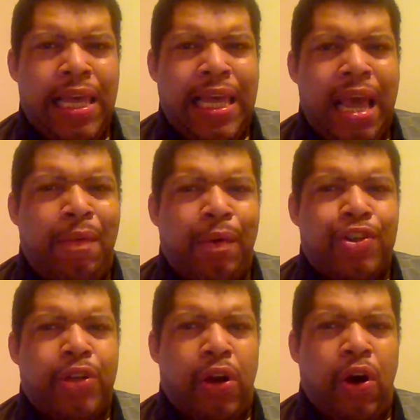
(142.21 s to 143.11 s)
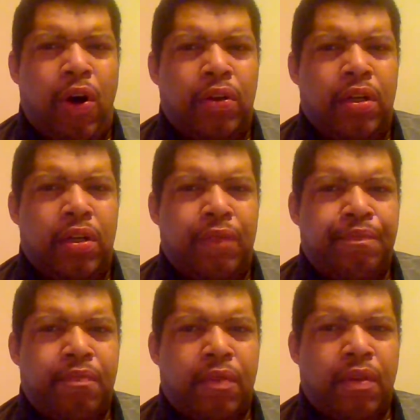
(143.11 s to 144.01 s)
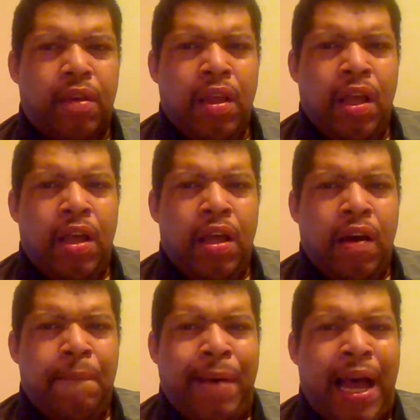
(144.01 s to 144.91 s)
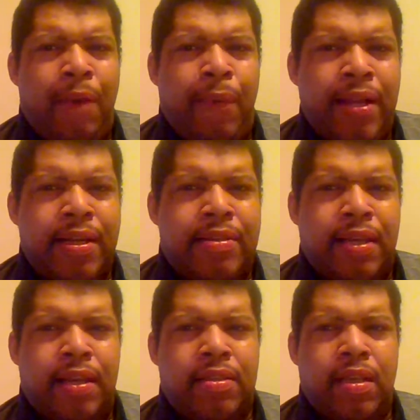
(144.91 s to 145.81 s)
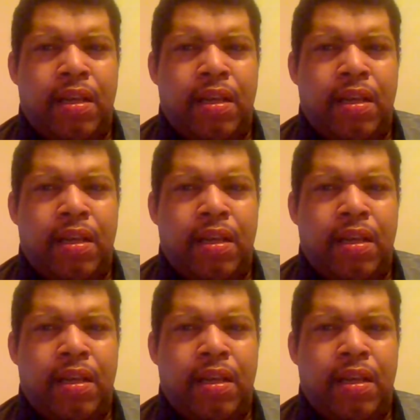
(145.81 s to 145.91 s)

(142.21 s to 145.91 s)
And what was told by witnesses,